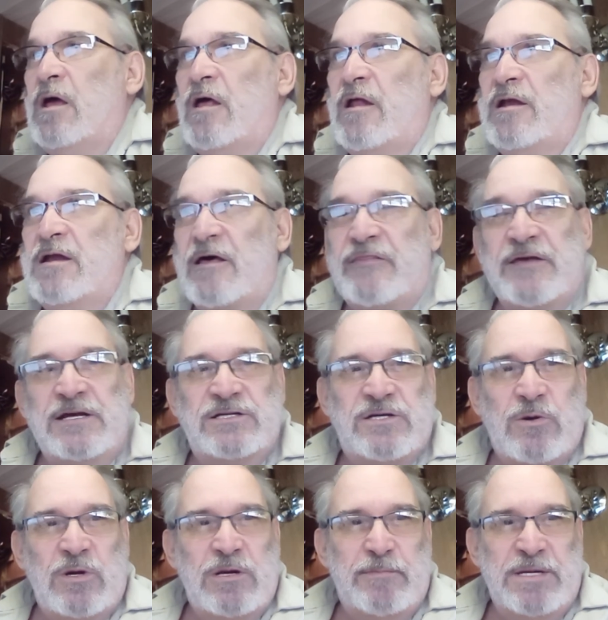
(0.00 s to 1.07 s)
nothing's
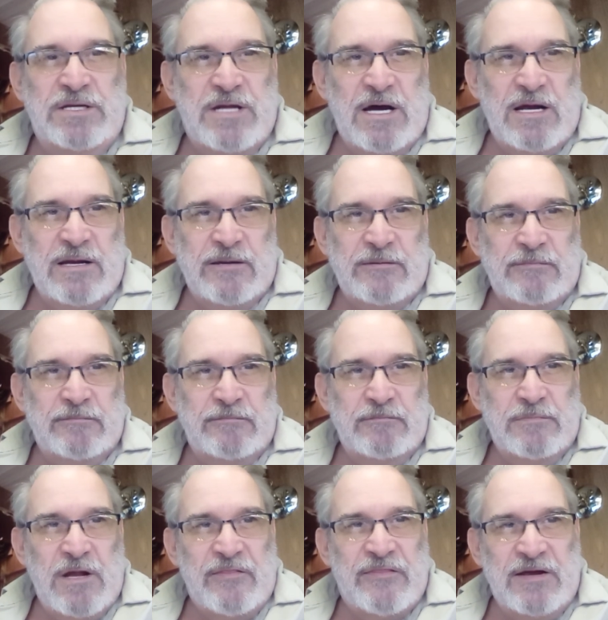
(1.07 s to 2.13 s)
going to be done,
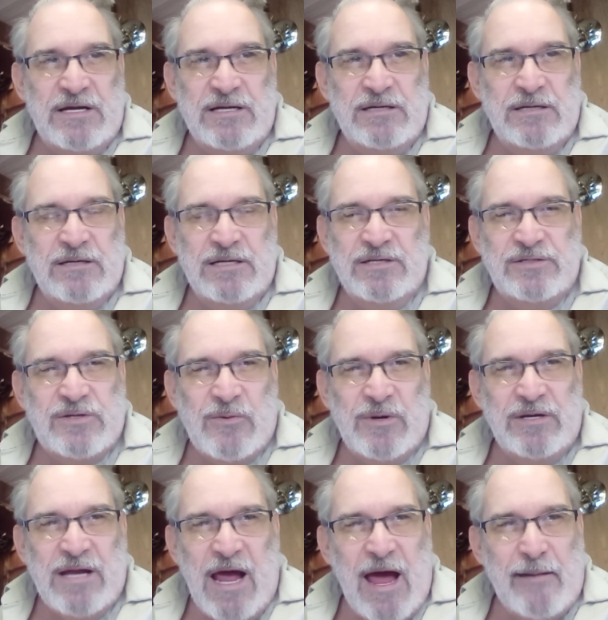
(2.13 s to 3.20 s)
nothing is going
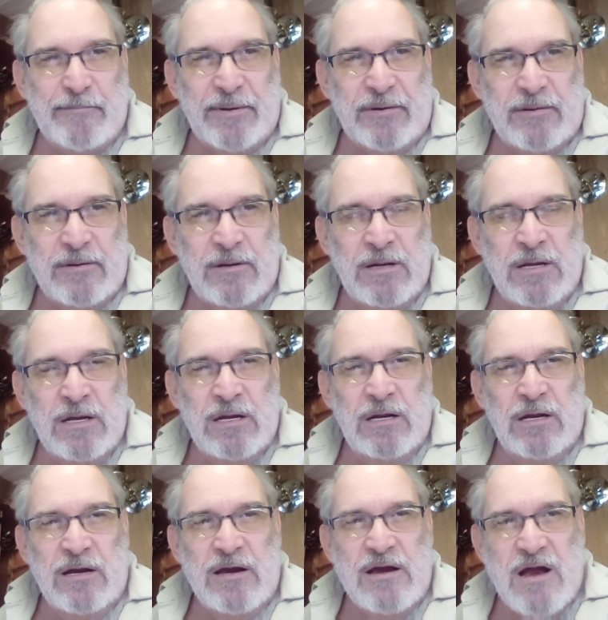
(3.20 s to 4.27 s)
to happen
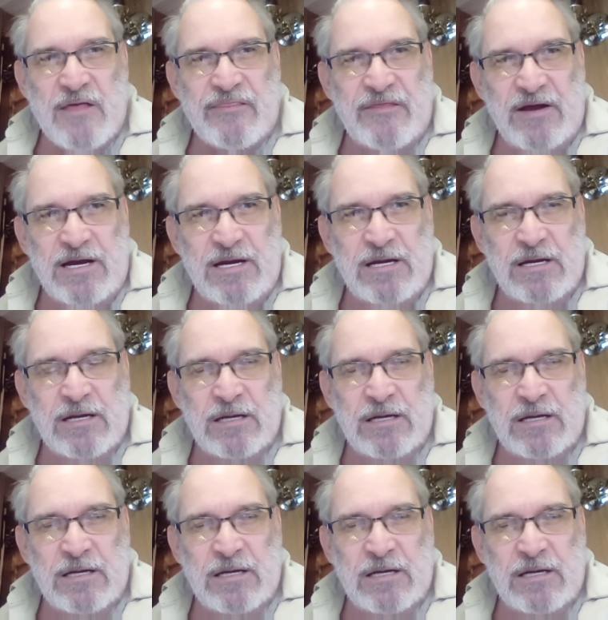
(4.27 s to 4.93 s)
nothing,